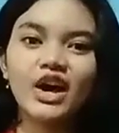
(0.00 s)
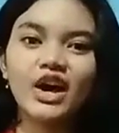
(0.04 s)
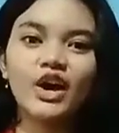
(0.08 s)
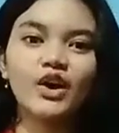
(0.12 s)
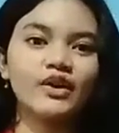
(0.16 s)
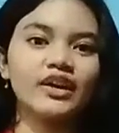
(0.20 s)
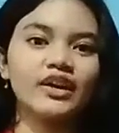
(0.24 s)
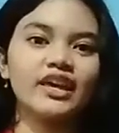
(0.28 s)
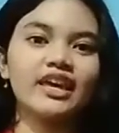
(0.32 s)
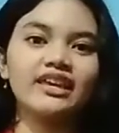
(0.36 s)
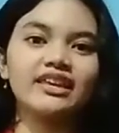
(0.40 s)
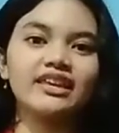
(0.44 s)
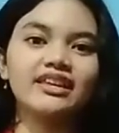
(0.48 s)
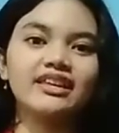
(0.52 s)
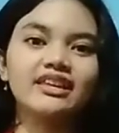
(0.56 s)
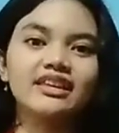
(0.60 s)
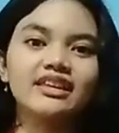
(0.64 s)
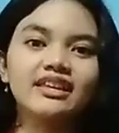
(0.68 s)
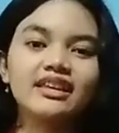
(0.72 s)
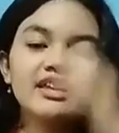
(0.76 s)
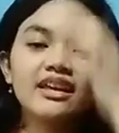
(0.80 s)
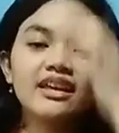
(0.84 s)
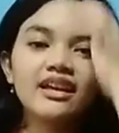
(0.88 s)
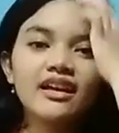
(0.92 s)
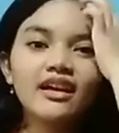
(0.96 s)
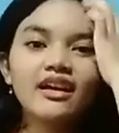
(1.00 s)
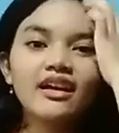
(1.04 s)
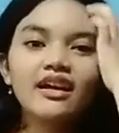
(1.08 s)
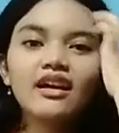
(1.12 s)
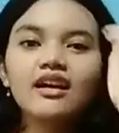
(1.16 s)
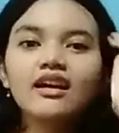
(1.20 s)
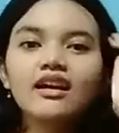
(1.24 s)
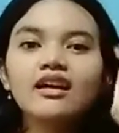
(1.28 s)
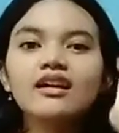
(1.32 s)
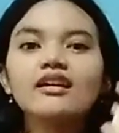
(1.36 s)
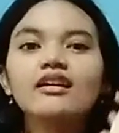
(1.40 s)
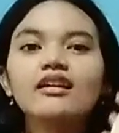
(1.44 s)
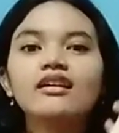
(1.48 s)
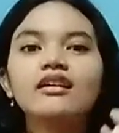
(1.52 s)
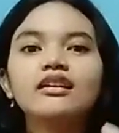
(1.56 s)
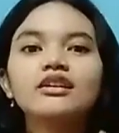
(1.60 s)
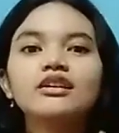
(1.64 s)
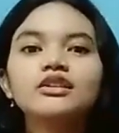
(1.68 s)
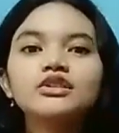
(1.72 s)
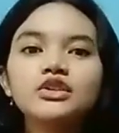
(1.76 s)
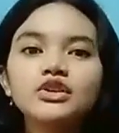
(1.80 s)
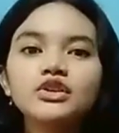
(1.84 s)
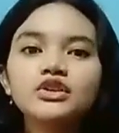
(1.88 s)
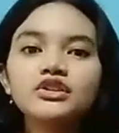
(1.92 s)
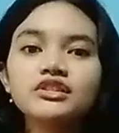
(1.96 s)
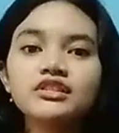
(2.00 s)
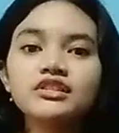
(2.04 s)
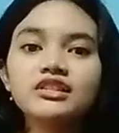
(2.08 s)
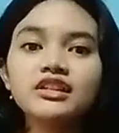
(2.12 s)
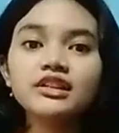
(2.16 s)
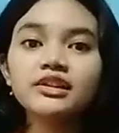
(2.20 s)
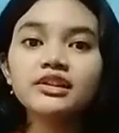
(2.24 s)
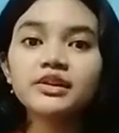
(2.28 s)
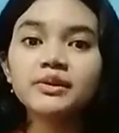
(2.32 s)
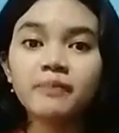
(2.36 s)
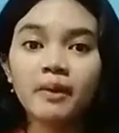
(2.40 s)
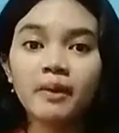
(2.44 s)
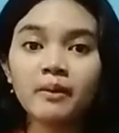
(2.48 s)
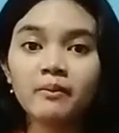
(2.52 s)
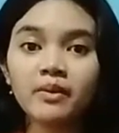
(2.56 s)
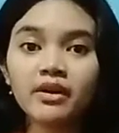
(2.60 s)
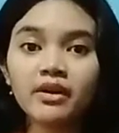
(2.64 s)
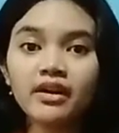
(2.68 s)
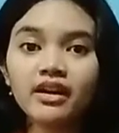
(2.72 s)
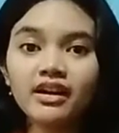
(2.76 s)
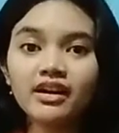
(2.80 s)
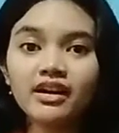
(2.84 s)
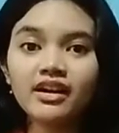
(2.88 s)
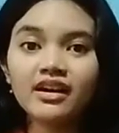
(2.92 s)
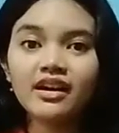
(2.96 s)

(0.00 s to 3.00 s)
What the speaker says: Okay, do you still remember